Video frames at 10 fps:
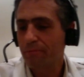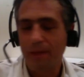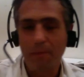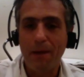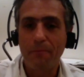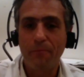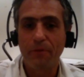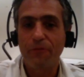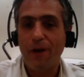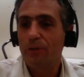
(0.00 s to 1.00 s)
they might be
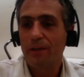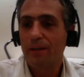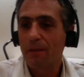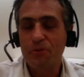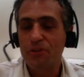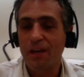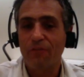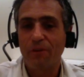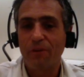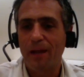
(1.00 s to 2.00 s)
found in the epigenetic
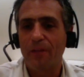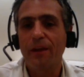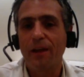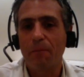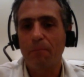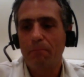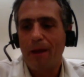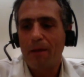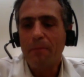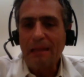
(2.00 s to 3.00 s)
field, but
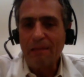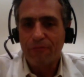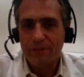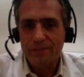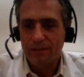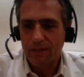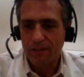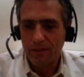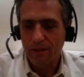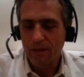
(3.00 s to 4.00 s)
my belief is that
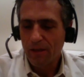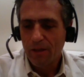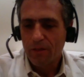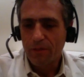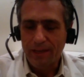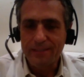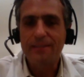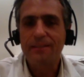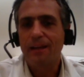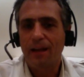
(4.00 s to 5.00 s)
they
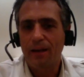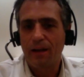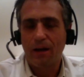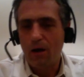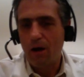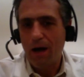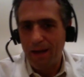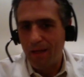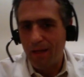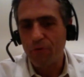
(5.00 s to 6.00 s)
exist in
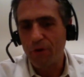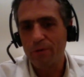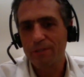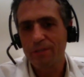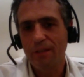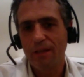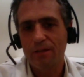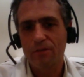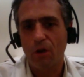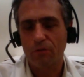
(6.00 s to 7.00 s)
another frequency that
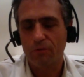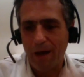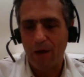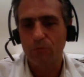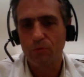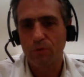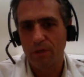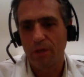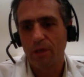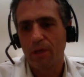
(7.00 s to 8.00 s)
is not bound to
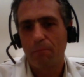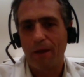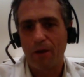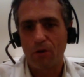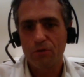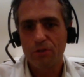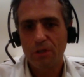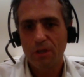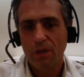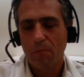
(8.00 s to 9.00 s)
the
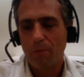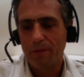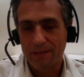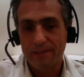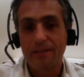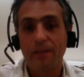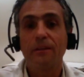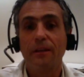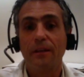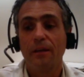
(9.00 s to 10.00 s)
biology, but they
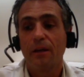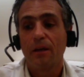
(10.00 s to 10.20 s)
certainly